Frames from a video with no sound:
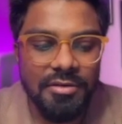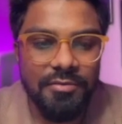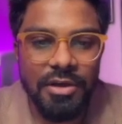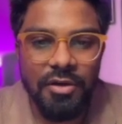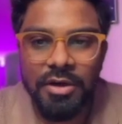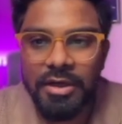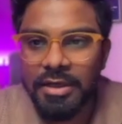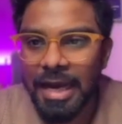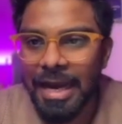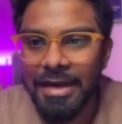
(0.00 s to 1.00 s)
We call
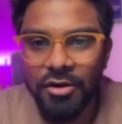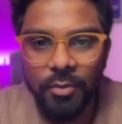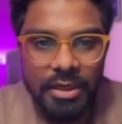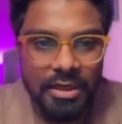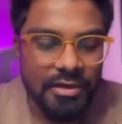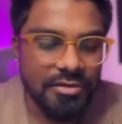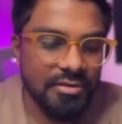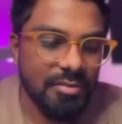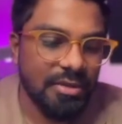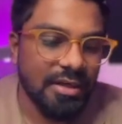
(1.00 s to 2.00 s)
it ad nomenclature,
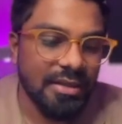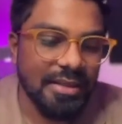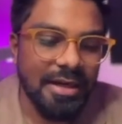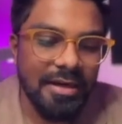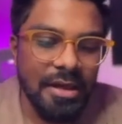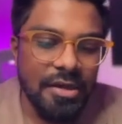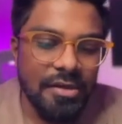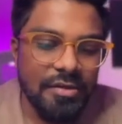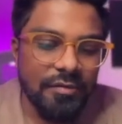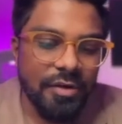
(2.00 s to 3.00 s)
something like that.
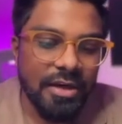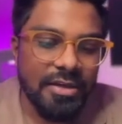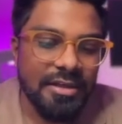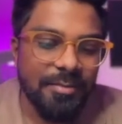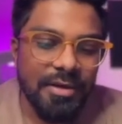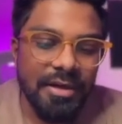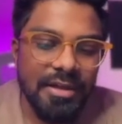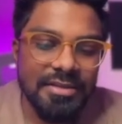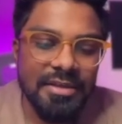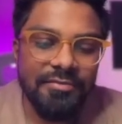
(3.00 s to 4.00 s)
So for an example,
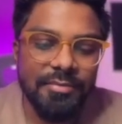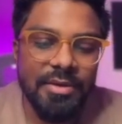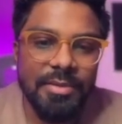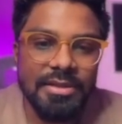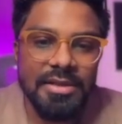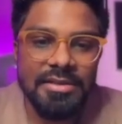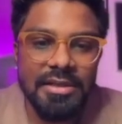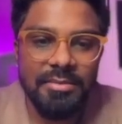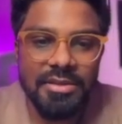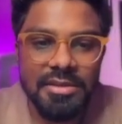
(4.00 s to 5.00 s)
let's say if my business
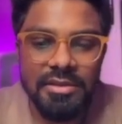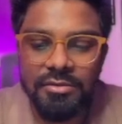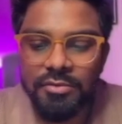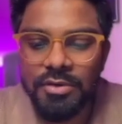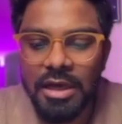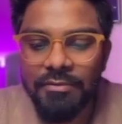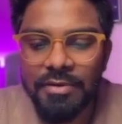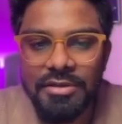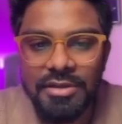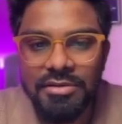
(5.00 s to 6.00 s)
name is Sindhu, I
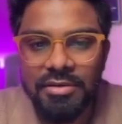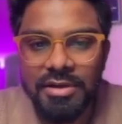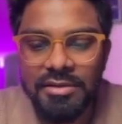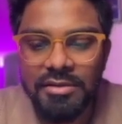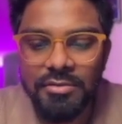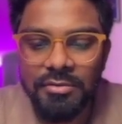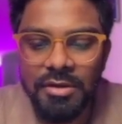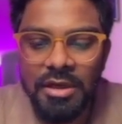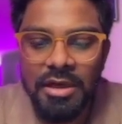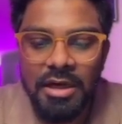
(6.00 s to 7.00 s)
will just write Sindhu
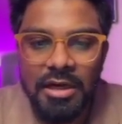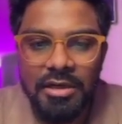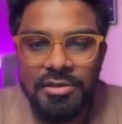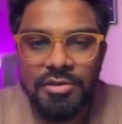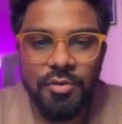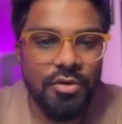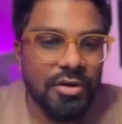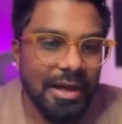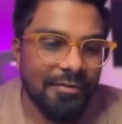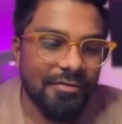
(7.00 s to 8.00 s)
underscore or
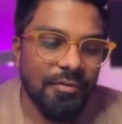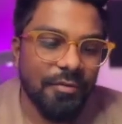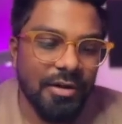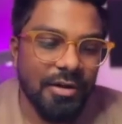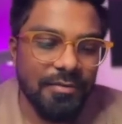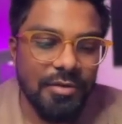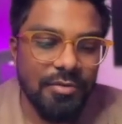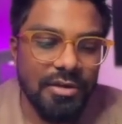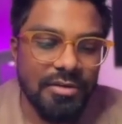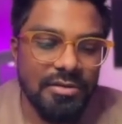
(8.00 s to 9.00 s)
hyphen, whatever you
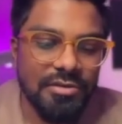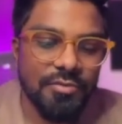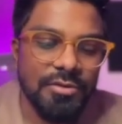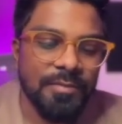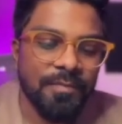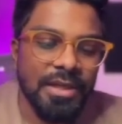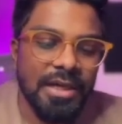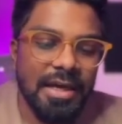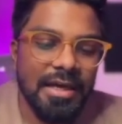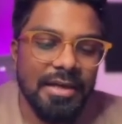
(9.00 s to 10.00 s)
can just choose.
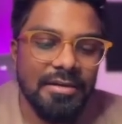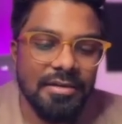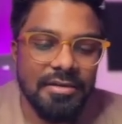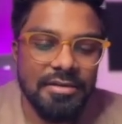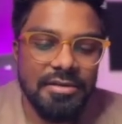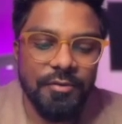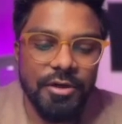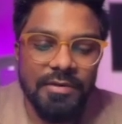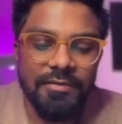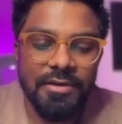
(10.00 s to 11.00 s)
And
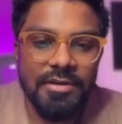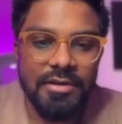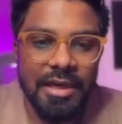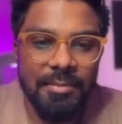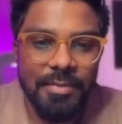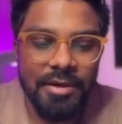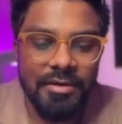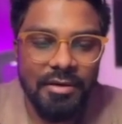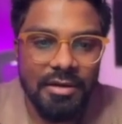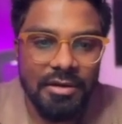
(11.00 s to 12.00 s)
whatever the
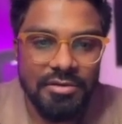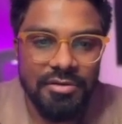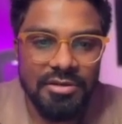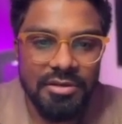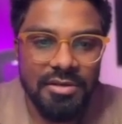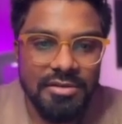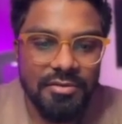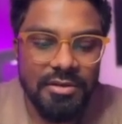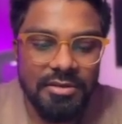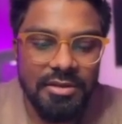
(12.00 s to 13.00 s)
campaign structure is,
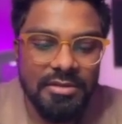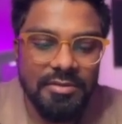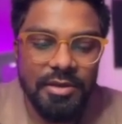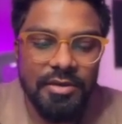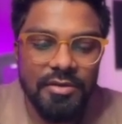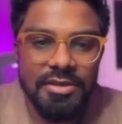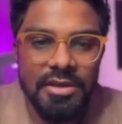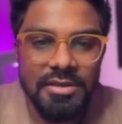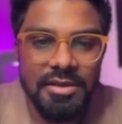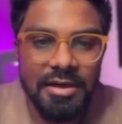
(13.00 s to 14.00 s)
so just because it
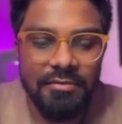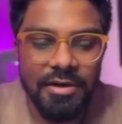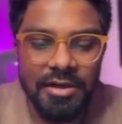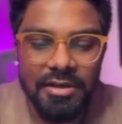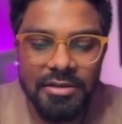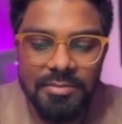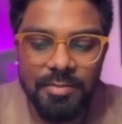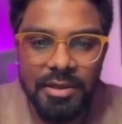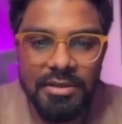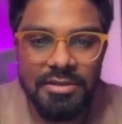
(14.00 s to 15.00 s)
is an Advantage
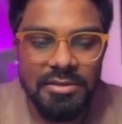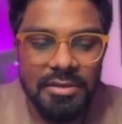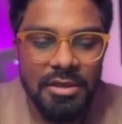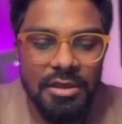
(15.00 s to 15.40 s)
Plus